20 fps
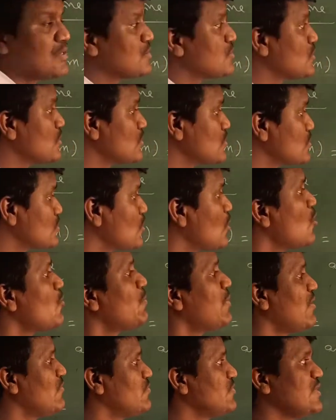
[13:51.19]
So
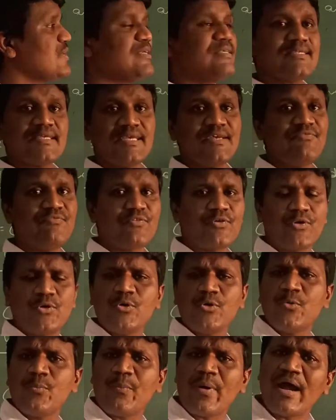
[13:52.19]
slope of this, if
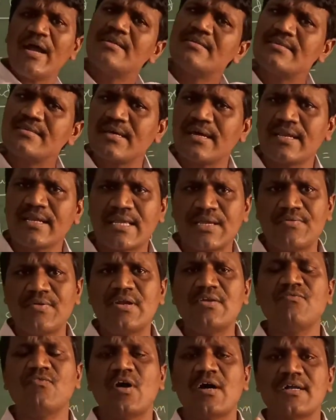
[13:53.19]
2 points are
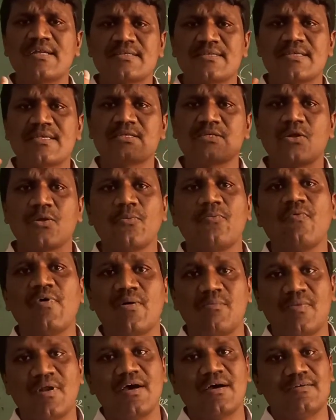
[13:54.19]
given, what is the slope
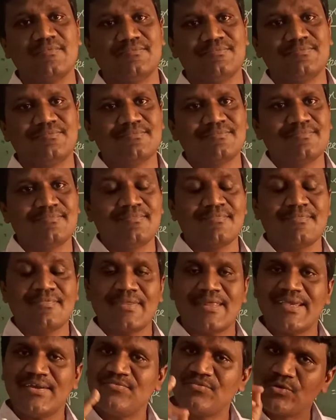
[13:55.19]
formula?
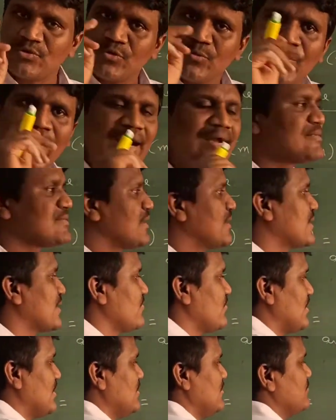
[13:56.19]
If 2 points are
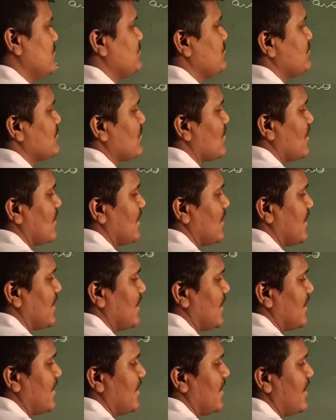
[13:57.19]
given,
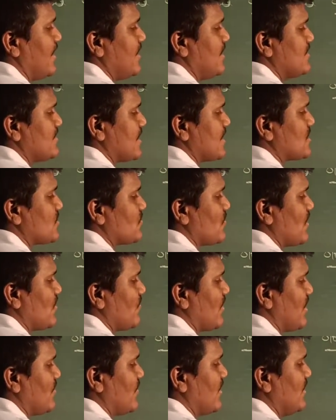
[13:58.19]
A is x1,
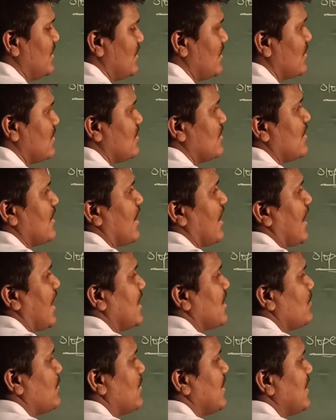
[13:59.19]
y1
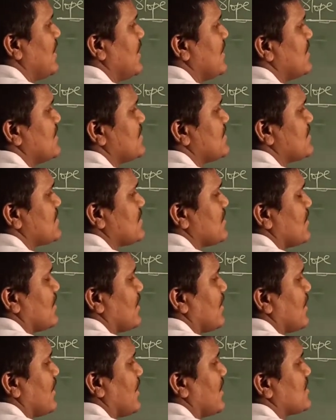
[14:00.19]
and B is
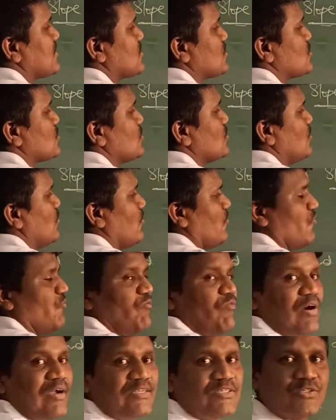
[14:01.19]
x2,
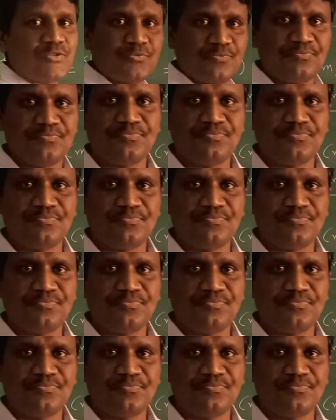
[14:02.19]
y2.